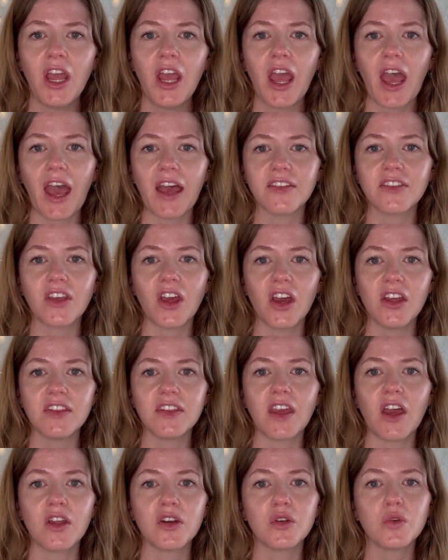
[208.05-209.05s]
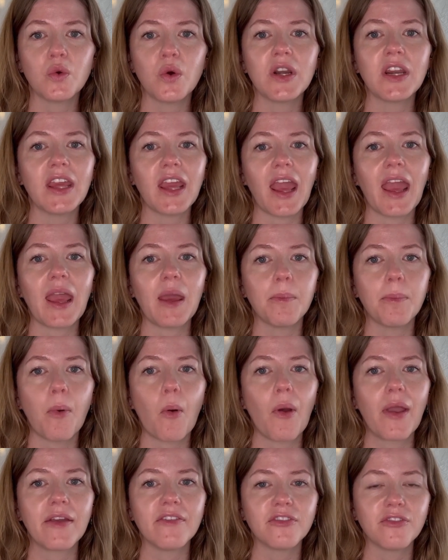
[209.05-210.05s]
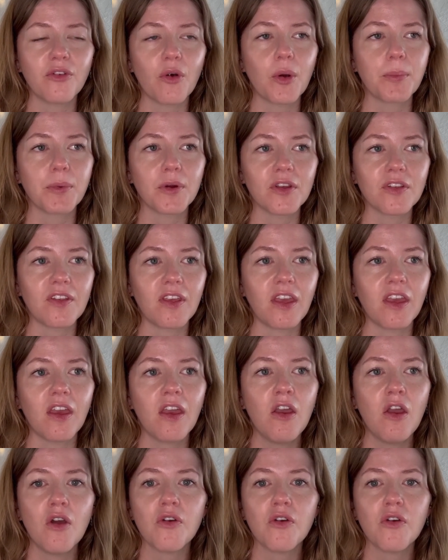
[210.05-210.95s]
has gone down 28.4%